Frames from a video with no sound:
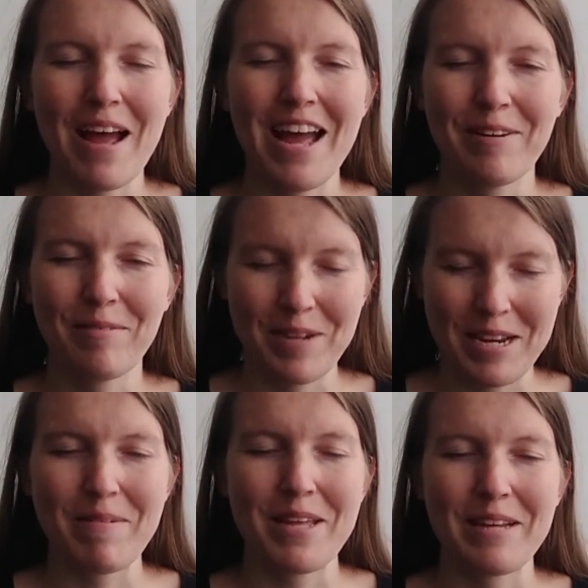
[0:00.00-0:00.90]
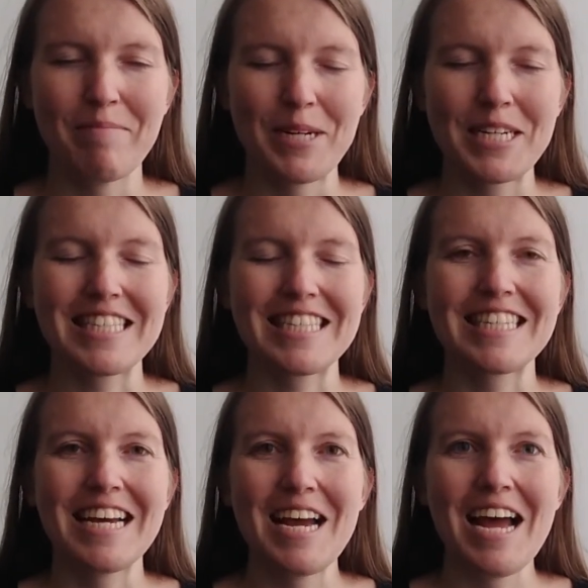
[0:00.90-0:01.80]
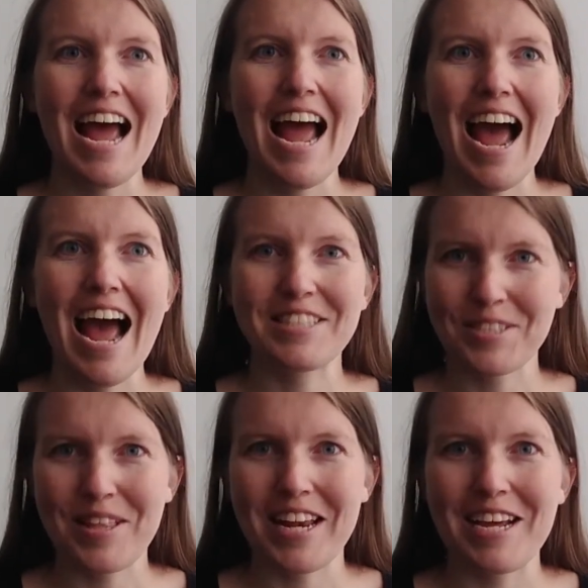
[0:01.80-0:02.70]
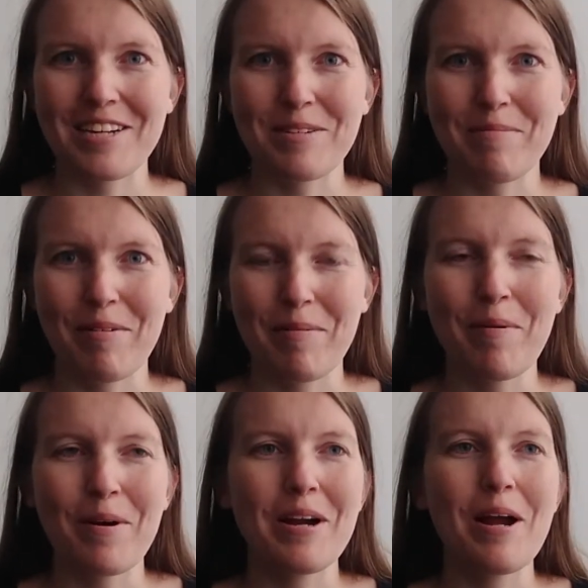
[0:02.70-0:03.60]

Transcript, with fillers: and read me the books so that I could do my report.